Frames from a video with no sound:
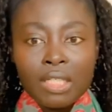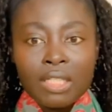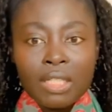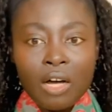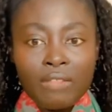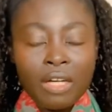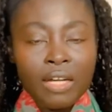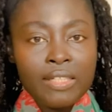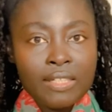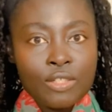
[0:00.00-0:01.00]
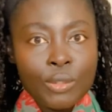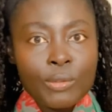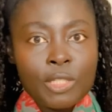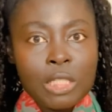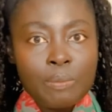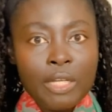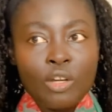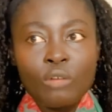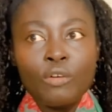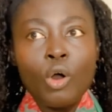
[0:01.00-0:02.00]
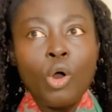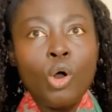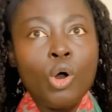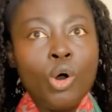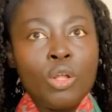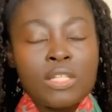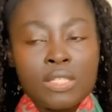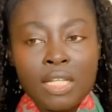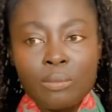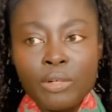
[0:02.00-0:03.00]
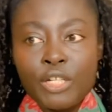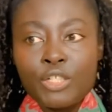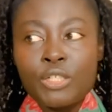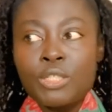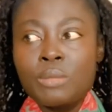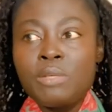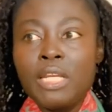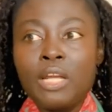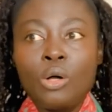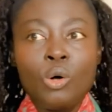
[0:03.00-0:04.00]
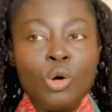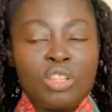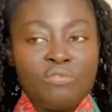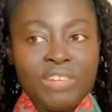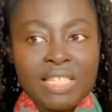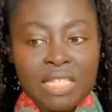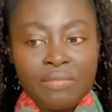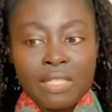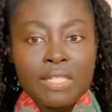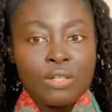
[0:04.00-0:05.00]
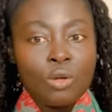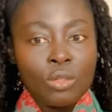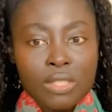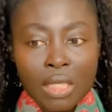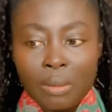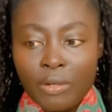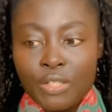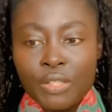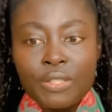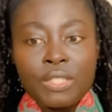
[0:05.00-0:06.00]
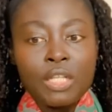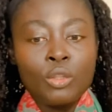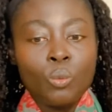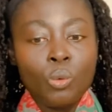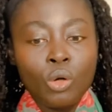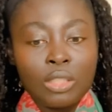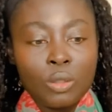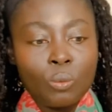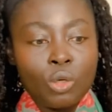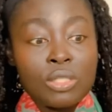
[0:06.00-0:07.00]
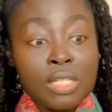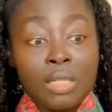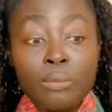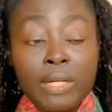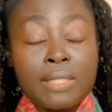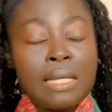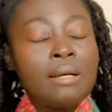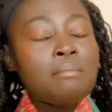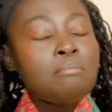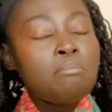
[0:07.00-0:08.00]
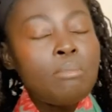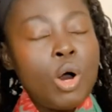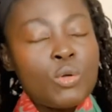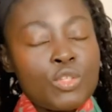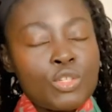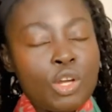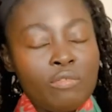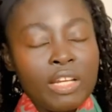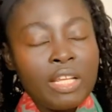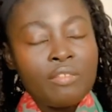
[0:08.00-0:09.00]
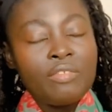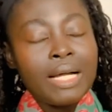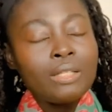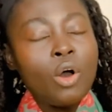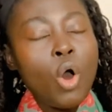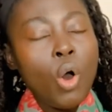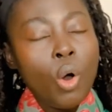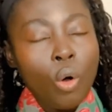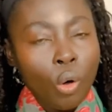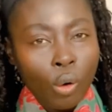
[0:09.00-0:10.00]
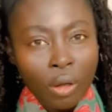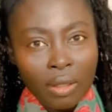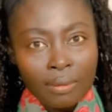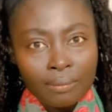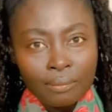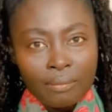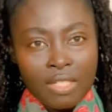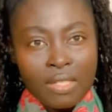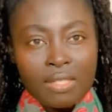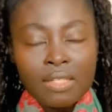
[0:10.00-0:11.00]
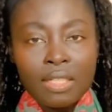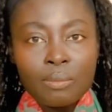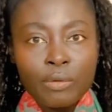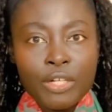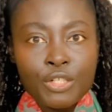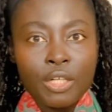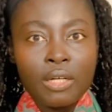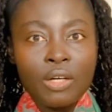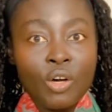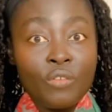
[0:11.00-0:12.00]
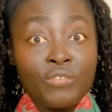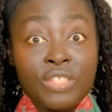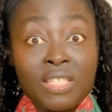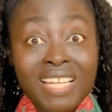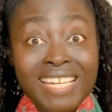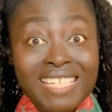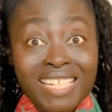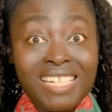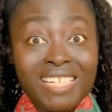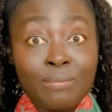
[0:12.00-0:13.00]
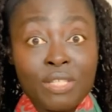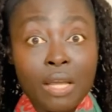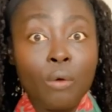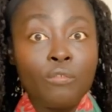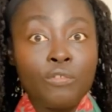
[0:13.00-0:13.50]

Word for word: of the onion, so to speak, of all the celebrations, meaning all the festivities and all the celebrations in the world that the world celebrates, most of it, if not all, is a celebration of Satan himself,